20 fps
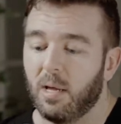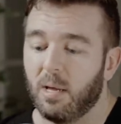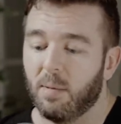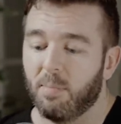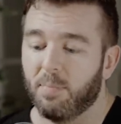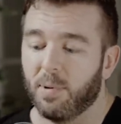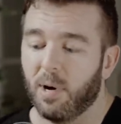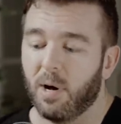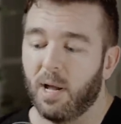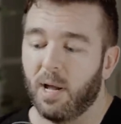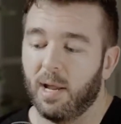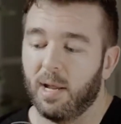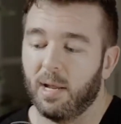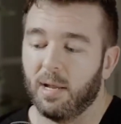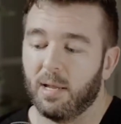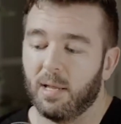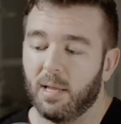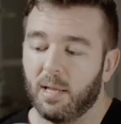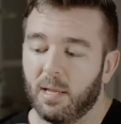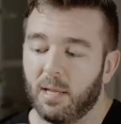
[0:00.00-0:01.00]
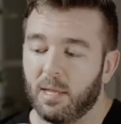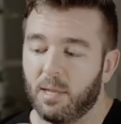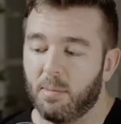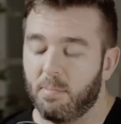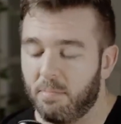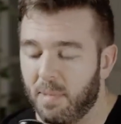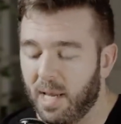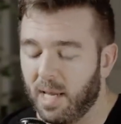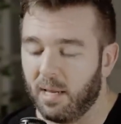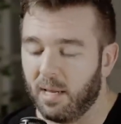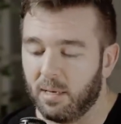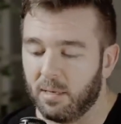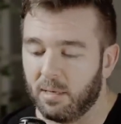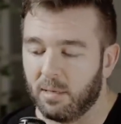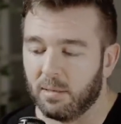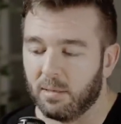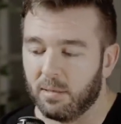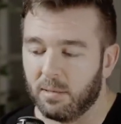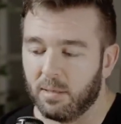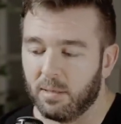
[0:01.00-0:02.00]
But the
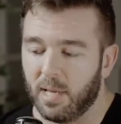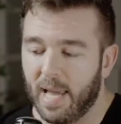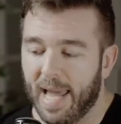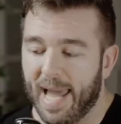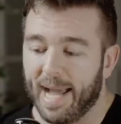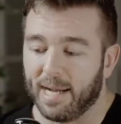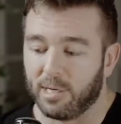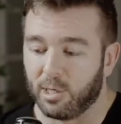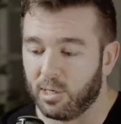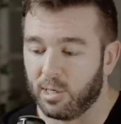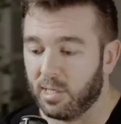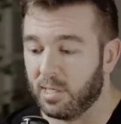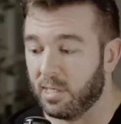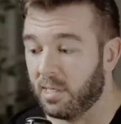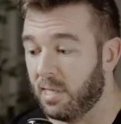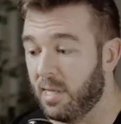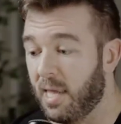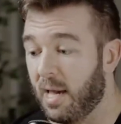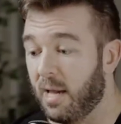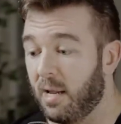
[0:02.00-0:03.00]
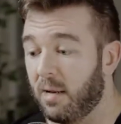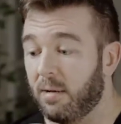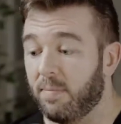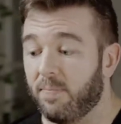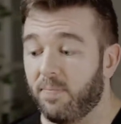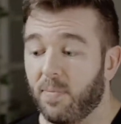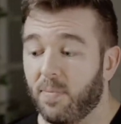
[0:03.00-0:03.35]
main actions that